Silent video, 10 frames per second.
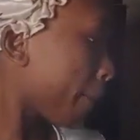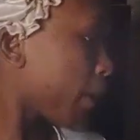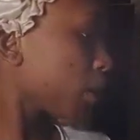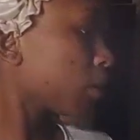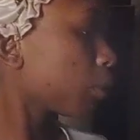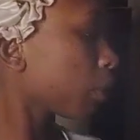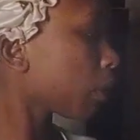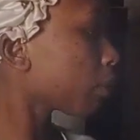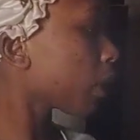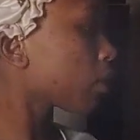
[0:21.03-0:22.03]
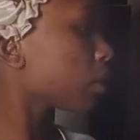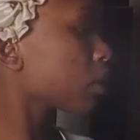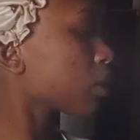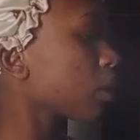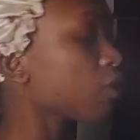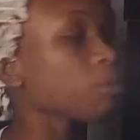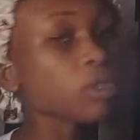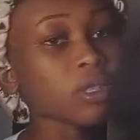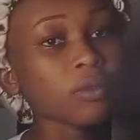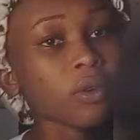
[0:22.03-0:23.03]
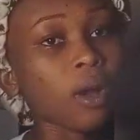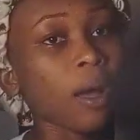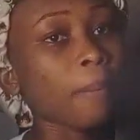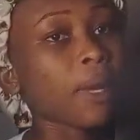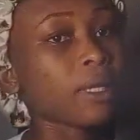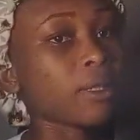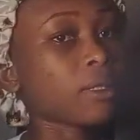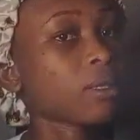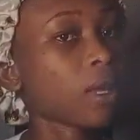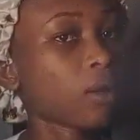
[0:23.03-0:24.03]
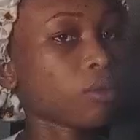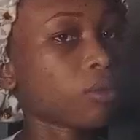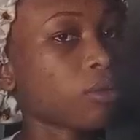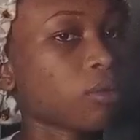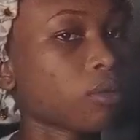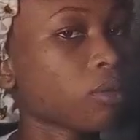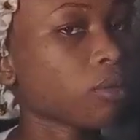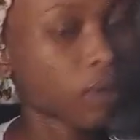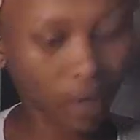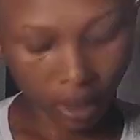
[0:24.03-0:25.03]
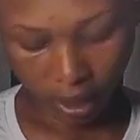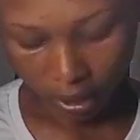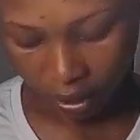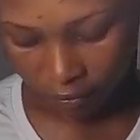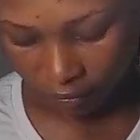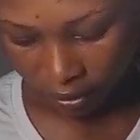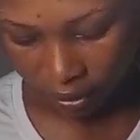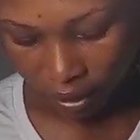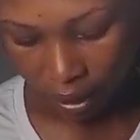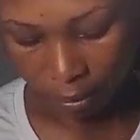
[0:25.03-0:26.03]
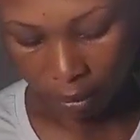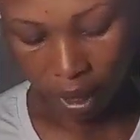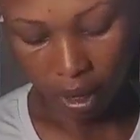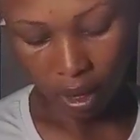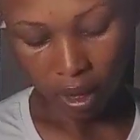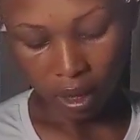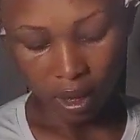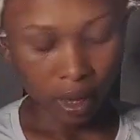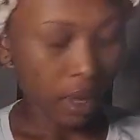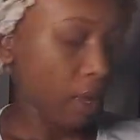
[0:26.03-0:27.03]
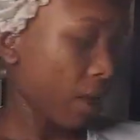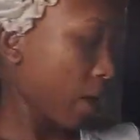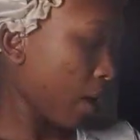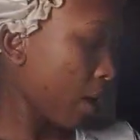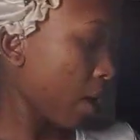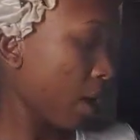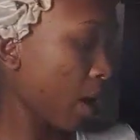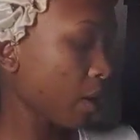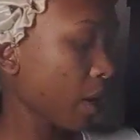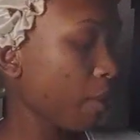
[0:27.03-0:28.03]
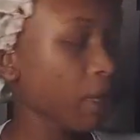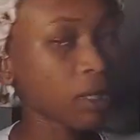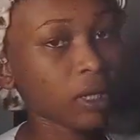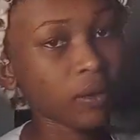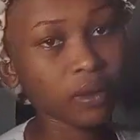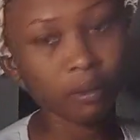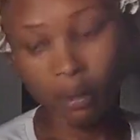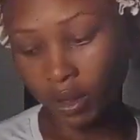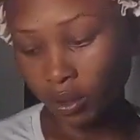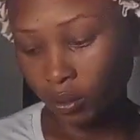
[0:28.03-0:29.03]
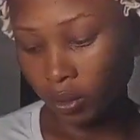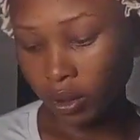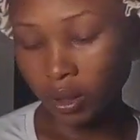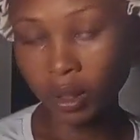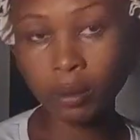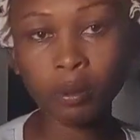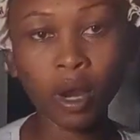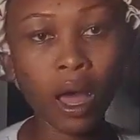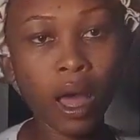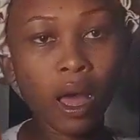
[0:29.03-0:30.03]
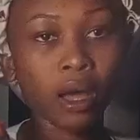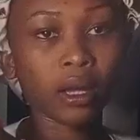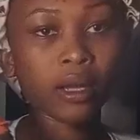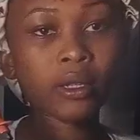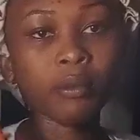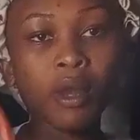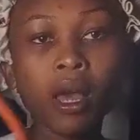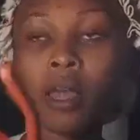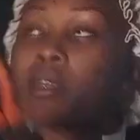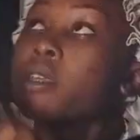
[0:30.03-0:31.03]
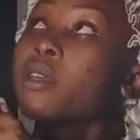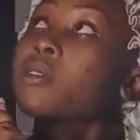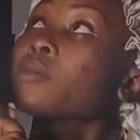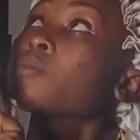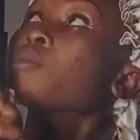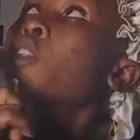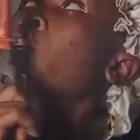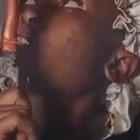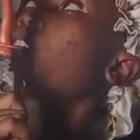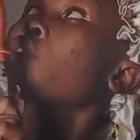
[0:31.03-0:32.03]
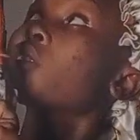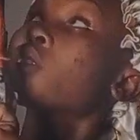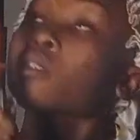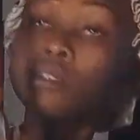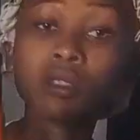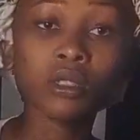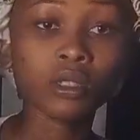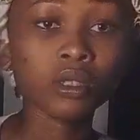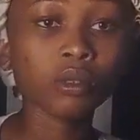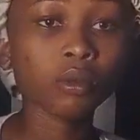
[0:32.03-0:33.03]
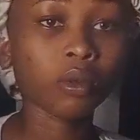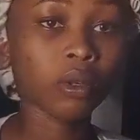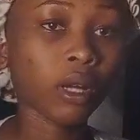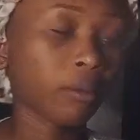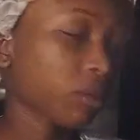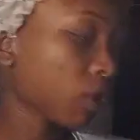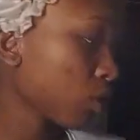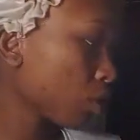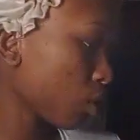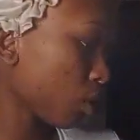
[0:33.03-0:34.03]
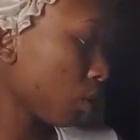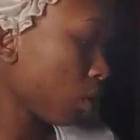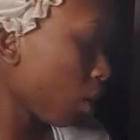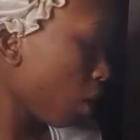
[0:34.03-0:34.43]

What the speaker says: But the problem now is I've been looking for a hammer in this house. And I can't find a hammer. And I might just have to make do with a plier. Can a plier nail concrete nails to the thick wall? I'm not sure.